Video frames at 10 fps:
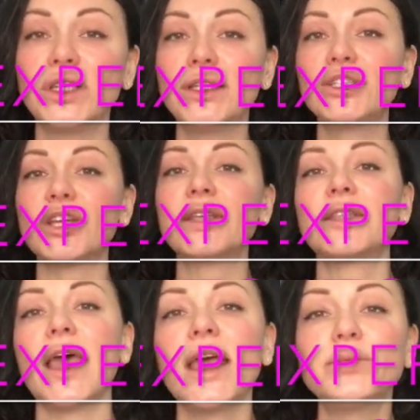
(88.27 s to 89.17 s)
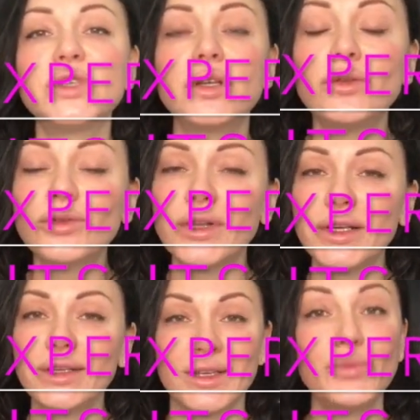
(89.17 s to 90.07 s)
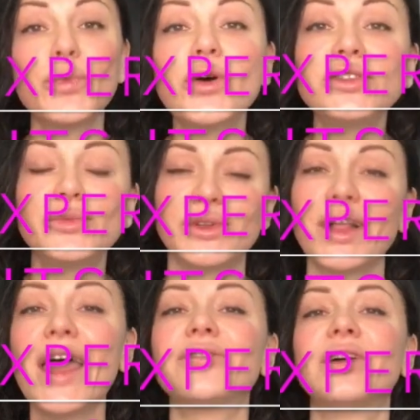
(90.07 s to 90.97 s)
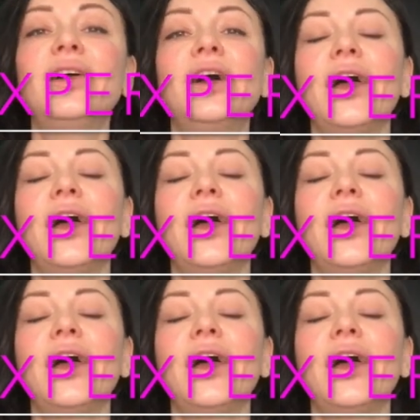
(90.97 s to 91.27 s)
It's just absolutely impossible ever.